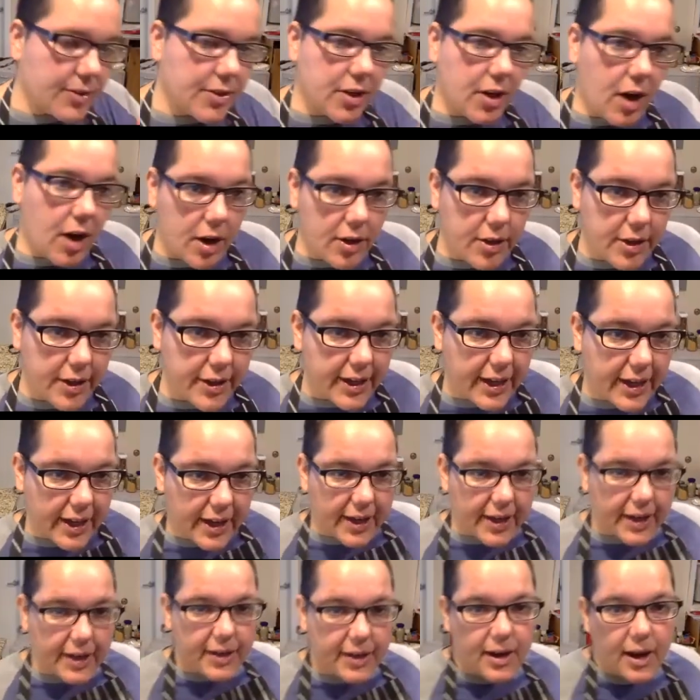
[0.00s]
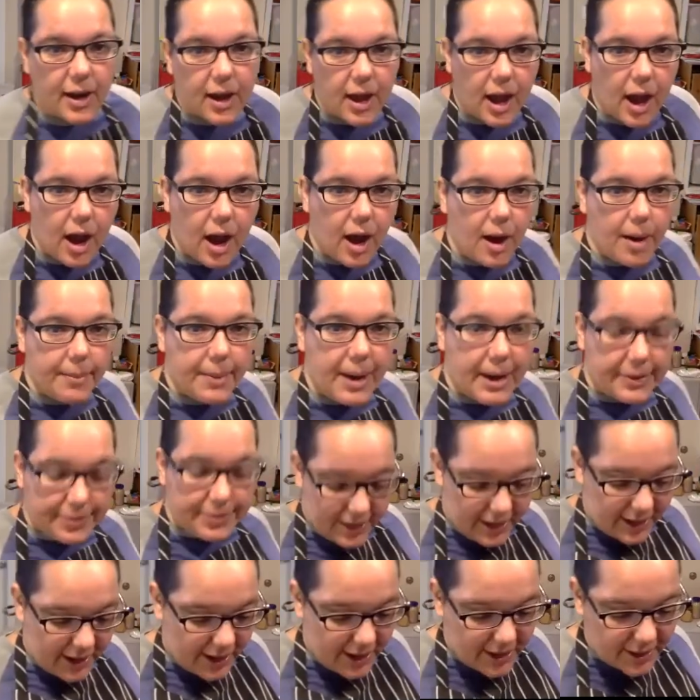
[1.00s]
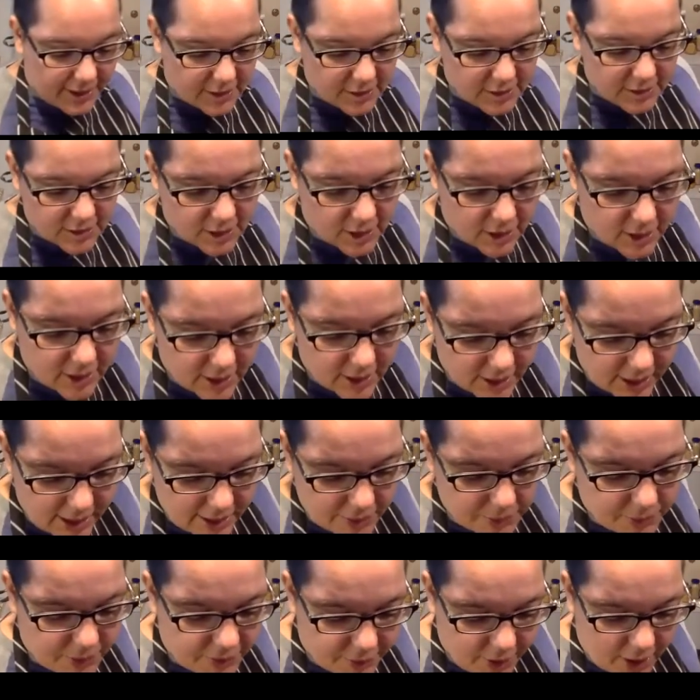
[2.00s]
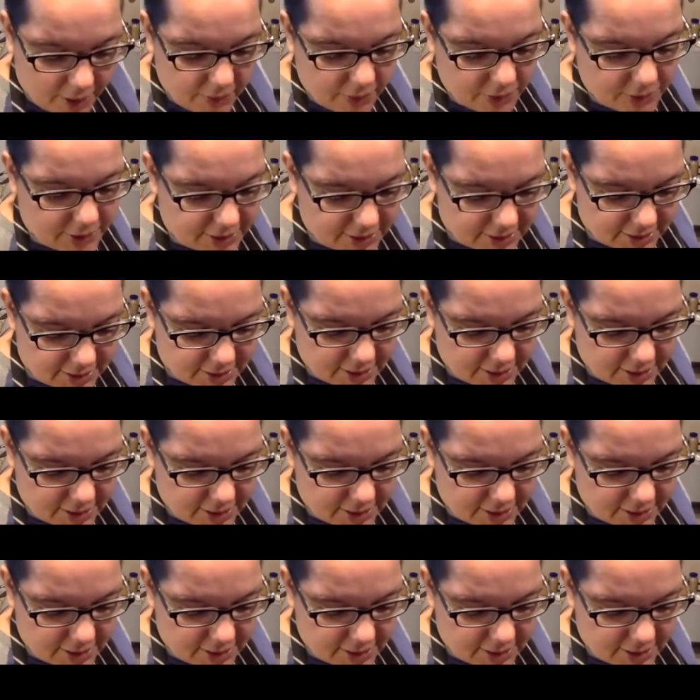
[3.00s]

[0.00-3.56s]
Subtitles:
the garlic in at the end, and we've covered this in